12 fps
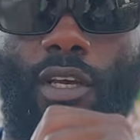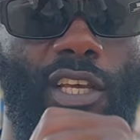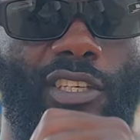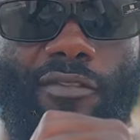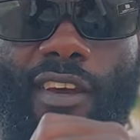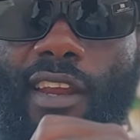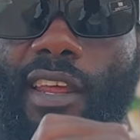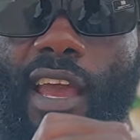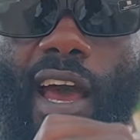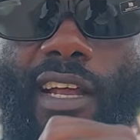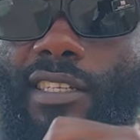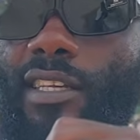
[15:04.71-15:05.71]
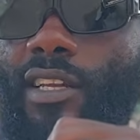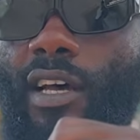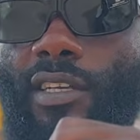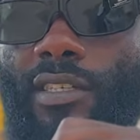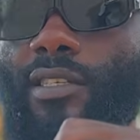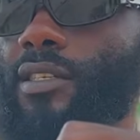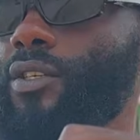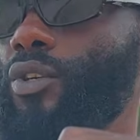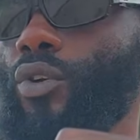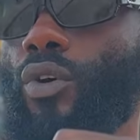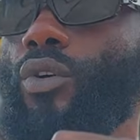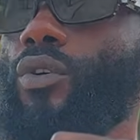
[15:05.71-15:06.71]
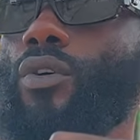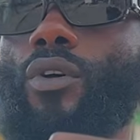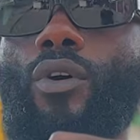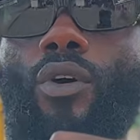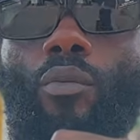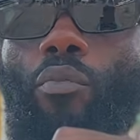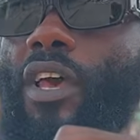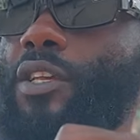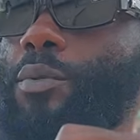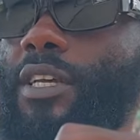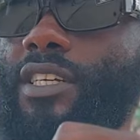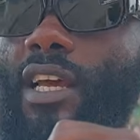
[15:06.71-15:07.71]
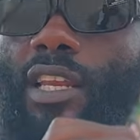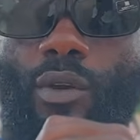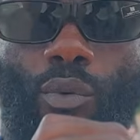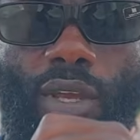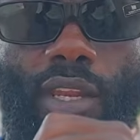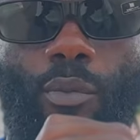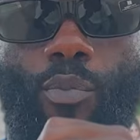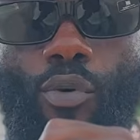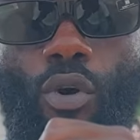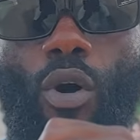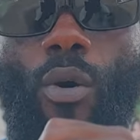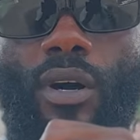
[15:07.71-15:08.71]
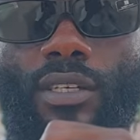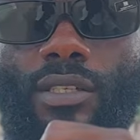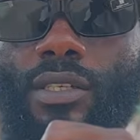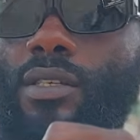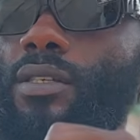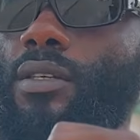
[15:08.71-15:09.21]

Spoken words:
is very hurting us. More especially we the poor ones,